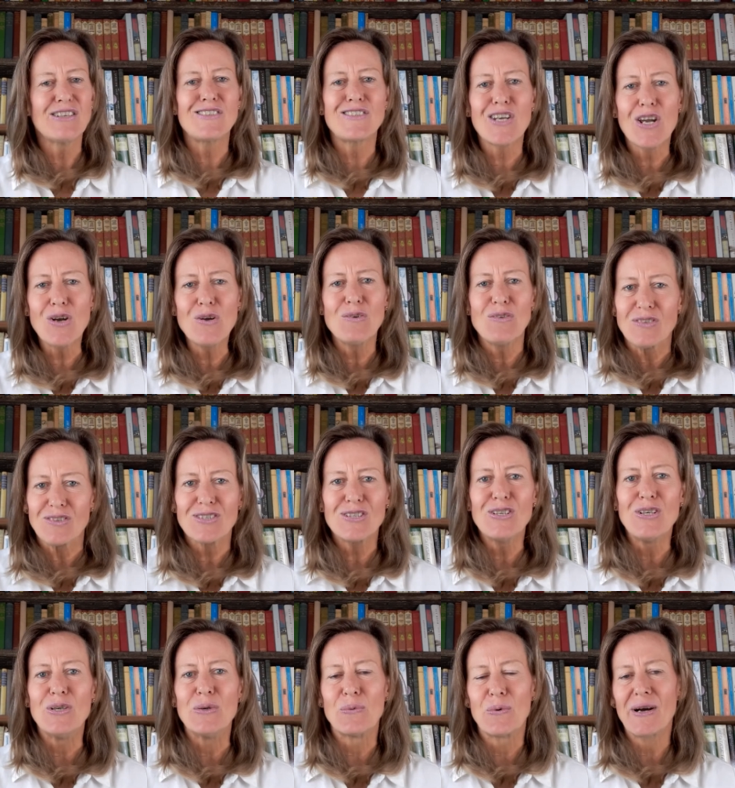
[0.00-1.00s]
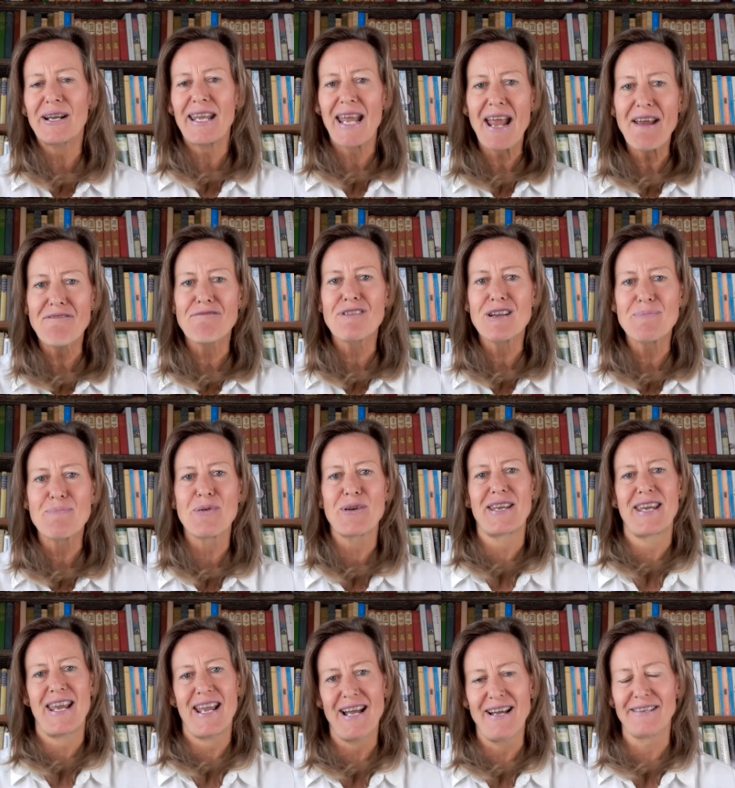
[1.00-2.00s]
Don't do what
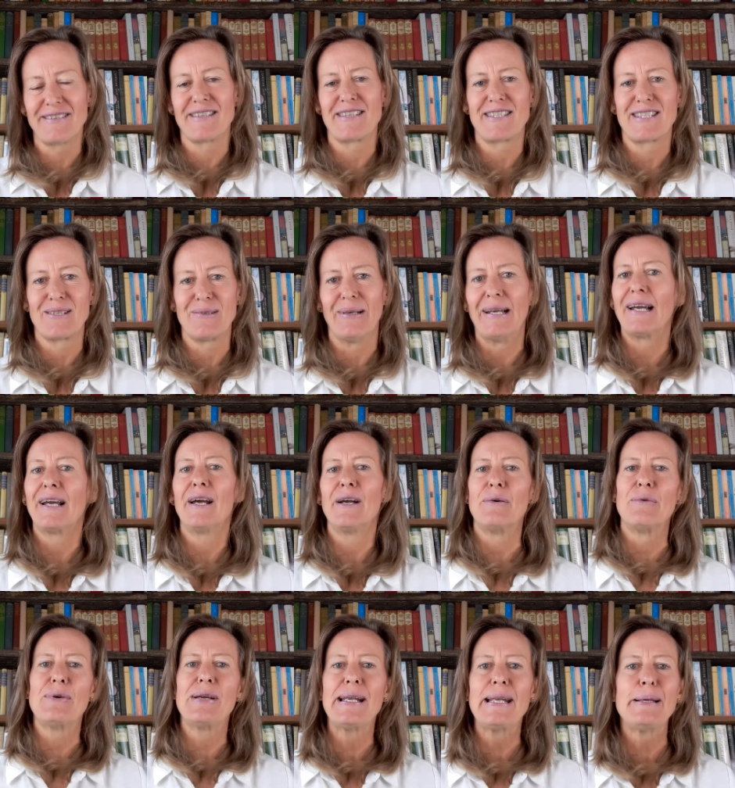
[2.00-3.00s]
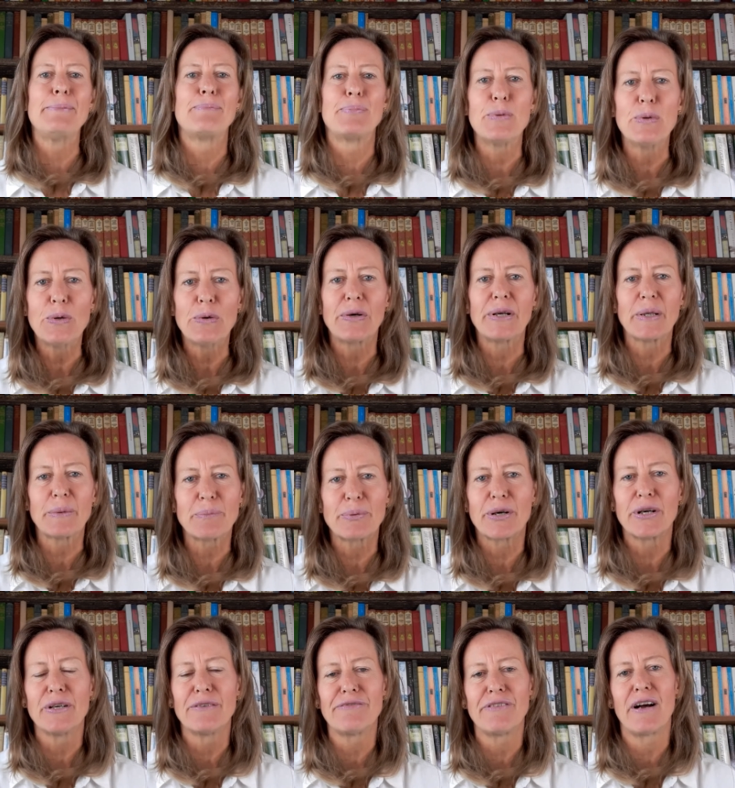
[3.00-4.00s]
everybody else is doing a really boring
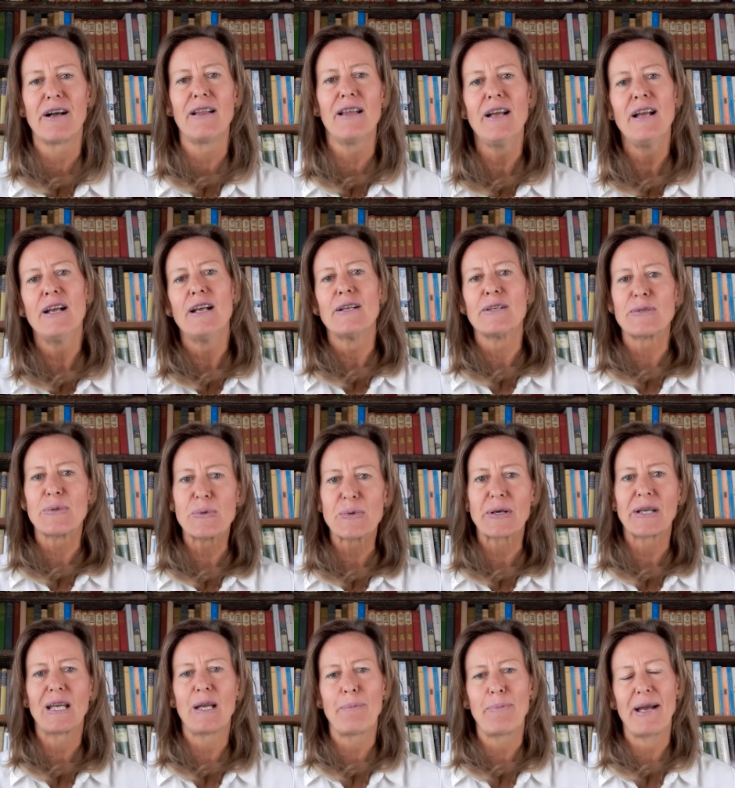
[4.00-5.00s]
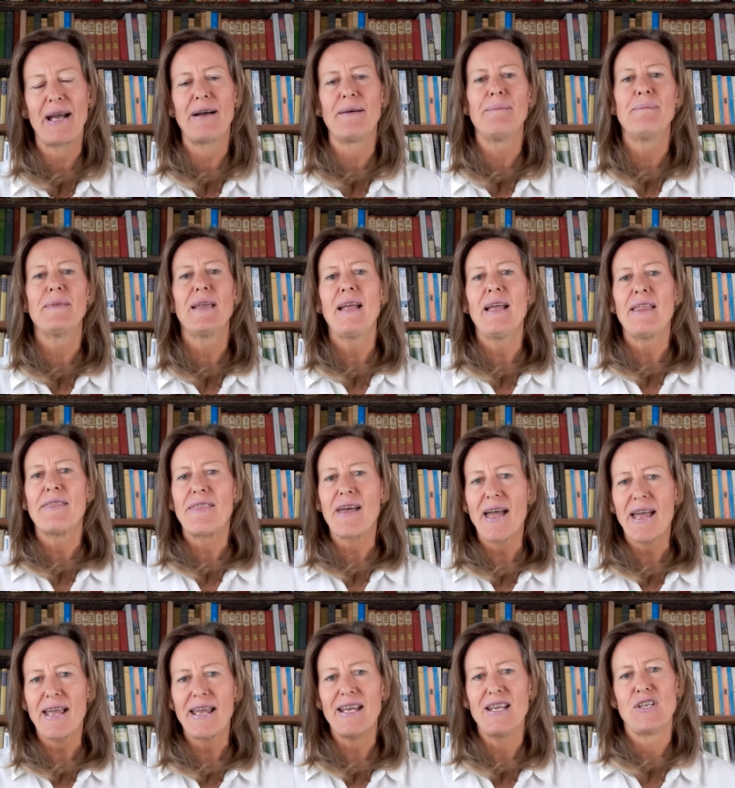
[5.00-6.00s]
profile talking about
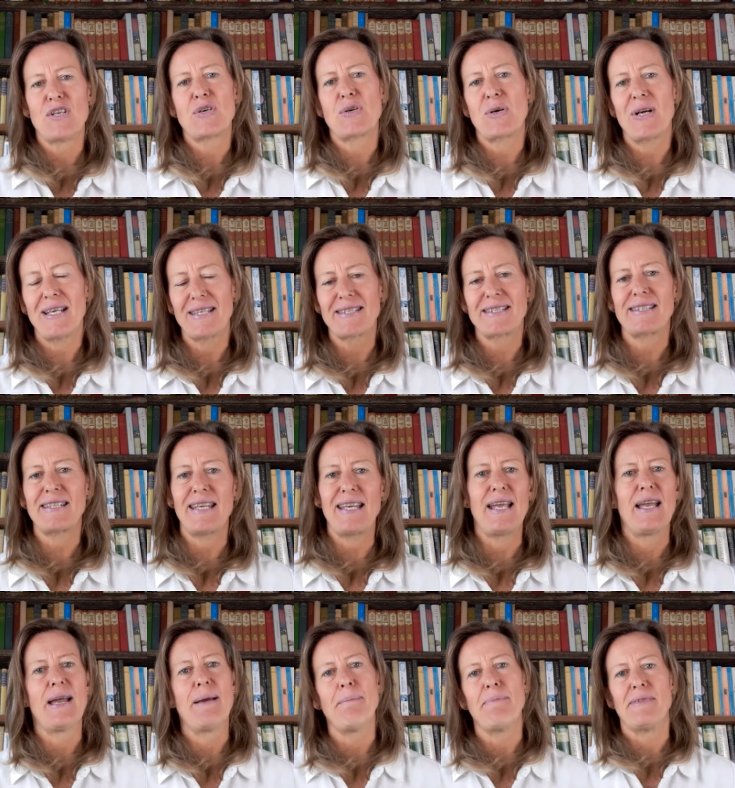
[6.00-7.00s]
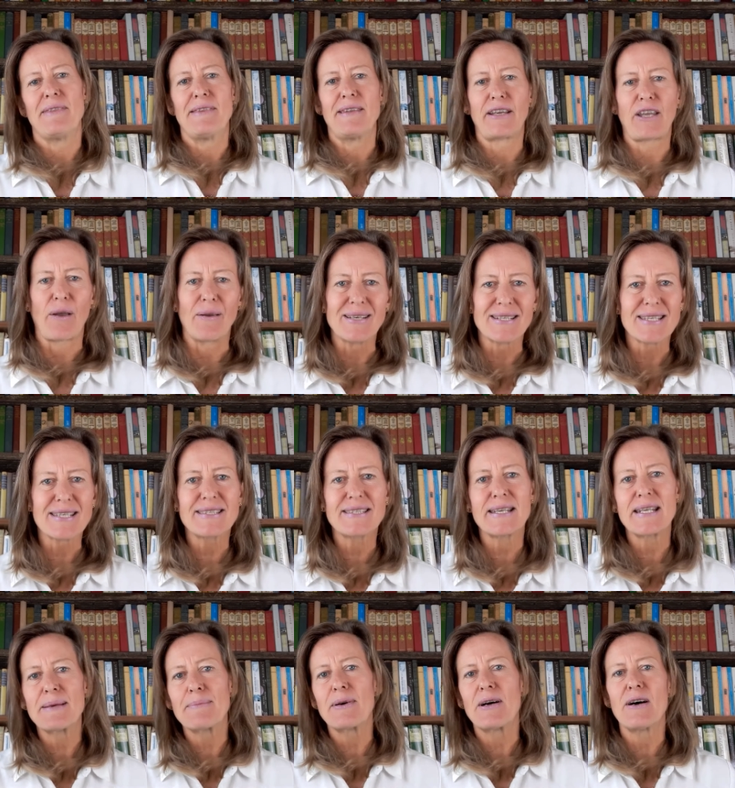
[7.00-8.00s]
their interests, in um, going to the
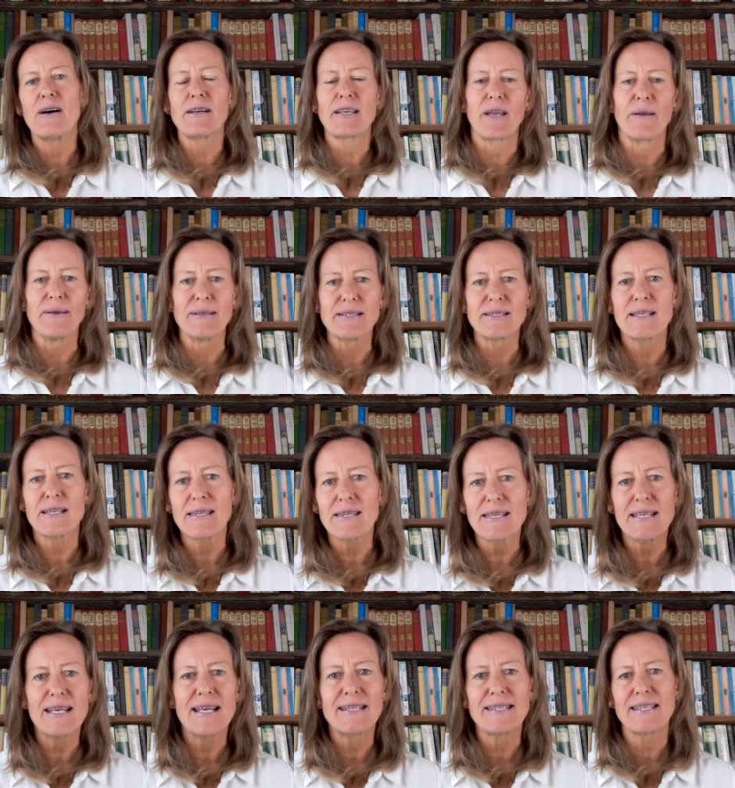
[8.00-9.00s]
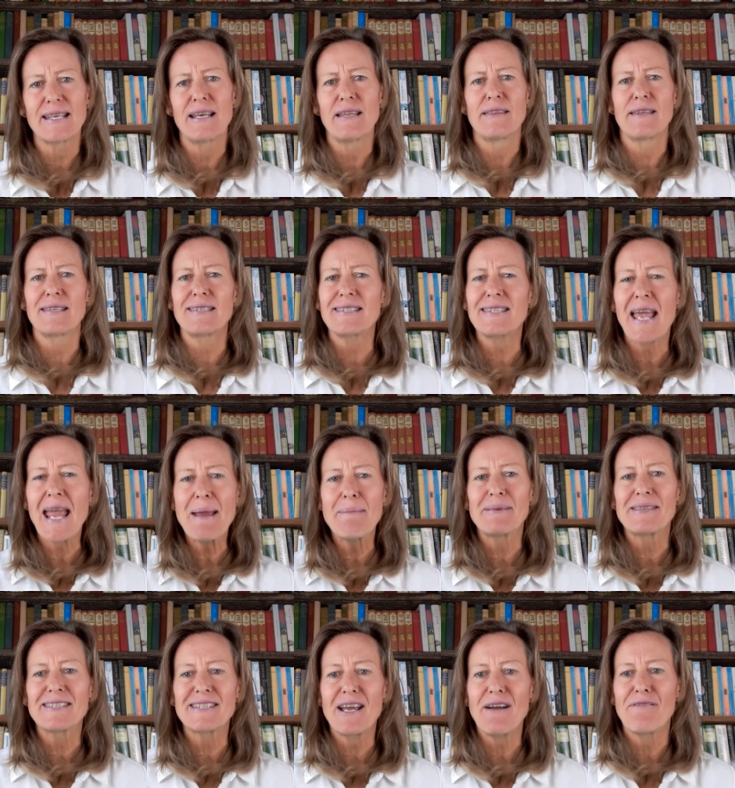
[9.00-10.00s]
cinema, going to the theatre, the same
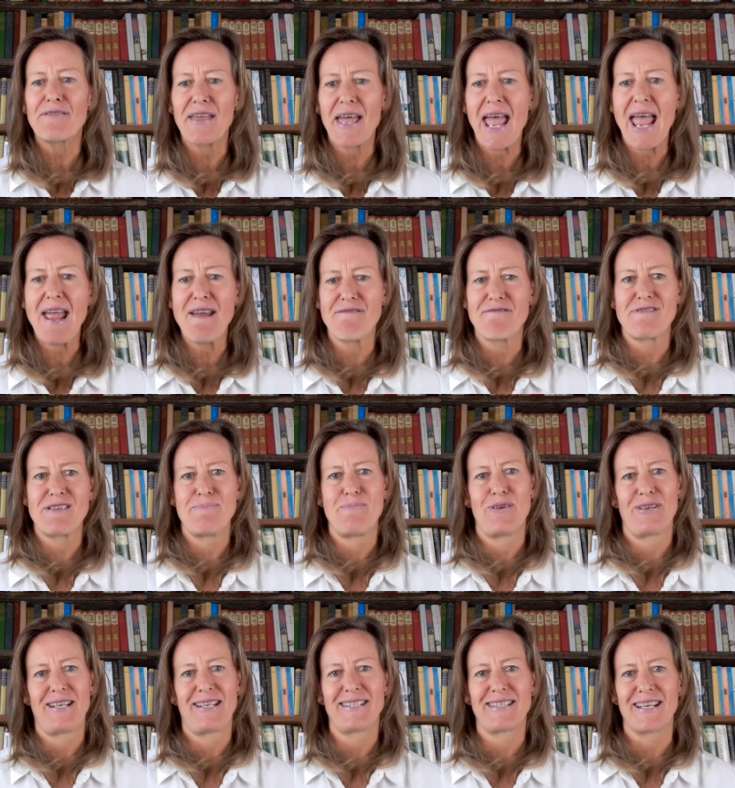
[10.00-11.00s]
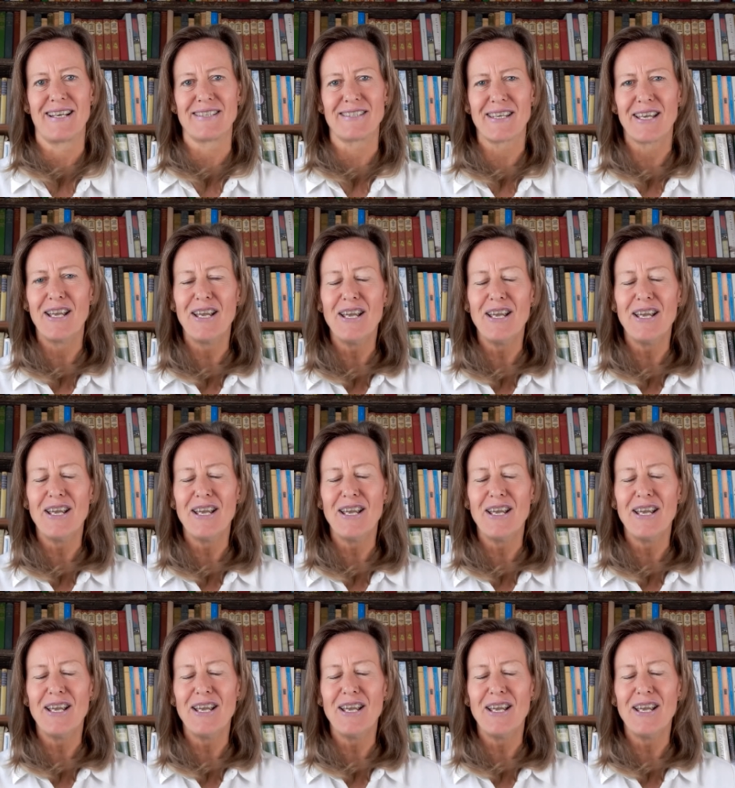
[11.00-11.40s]
stuff that everybody does.